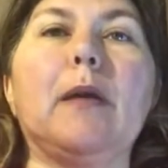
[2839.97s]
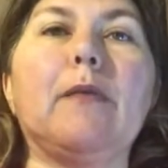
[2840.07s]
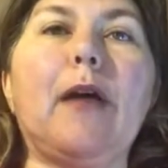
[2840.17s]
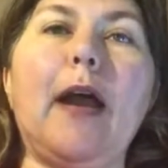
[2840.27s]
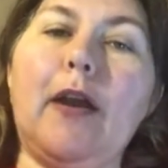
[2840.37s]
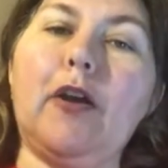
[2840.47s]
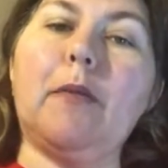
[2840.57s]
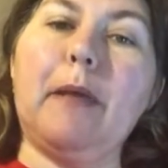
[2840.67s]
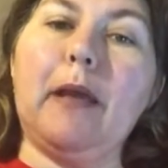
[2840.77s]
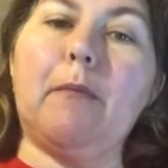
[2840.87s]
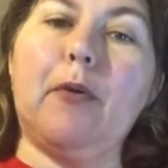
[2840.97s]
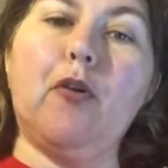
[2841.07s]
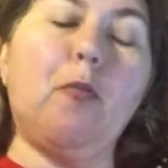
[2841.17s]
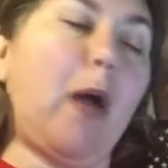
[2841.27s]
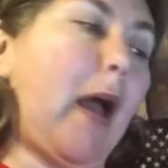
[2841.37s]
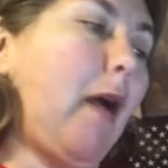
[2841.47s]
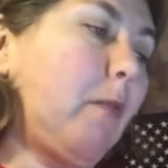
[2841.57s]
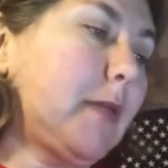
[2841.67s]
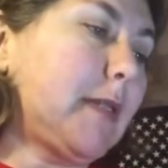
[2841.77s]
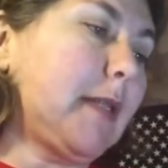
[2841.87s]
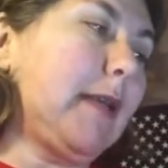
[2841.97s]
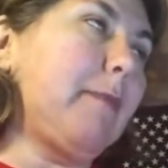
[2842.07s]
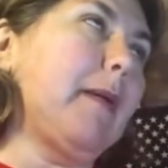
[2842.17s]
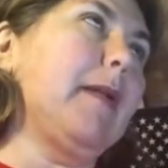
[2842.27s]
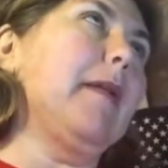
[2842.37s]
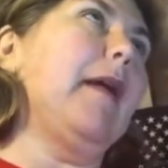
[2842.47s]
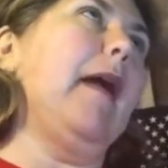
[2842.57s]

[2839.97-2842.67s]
but if I heard a big boom while I was sleeping